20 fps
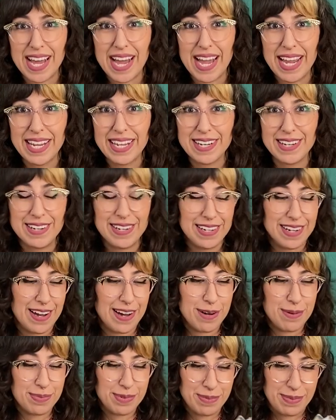I
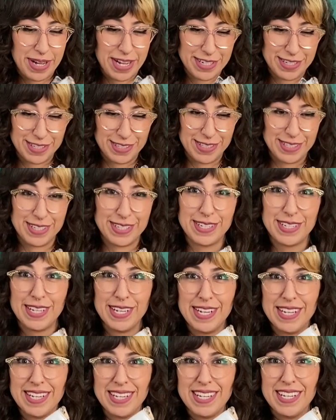cannot imagine the
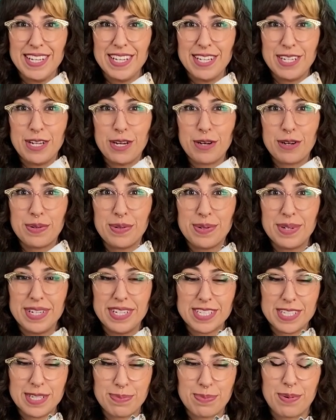no
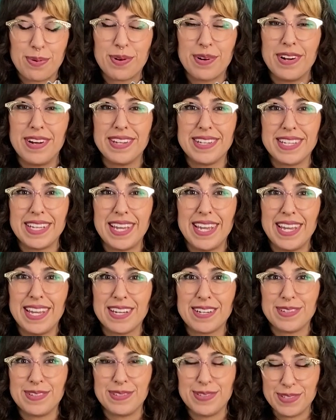support on the
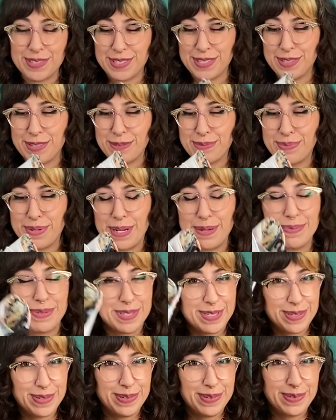ankle, so props
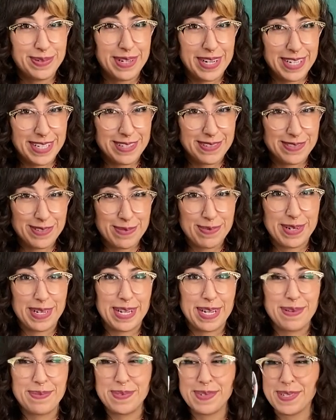to you guys for being
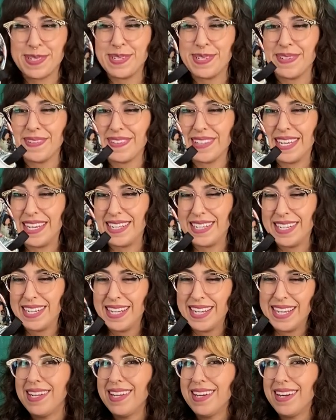able to do that.
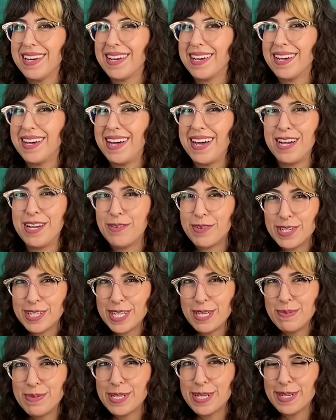Yeah, I want
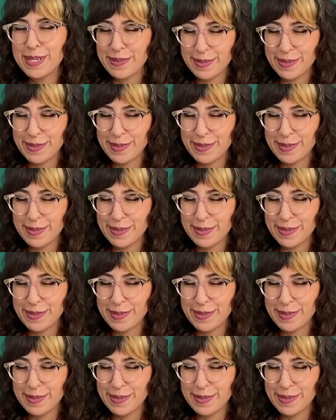to keep sharing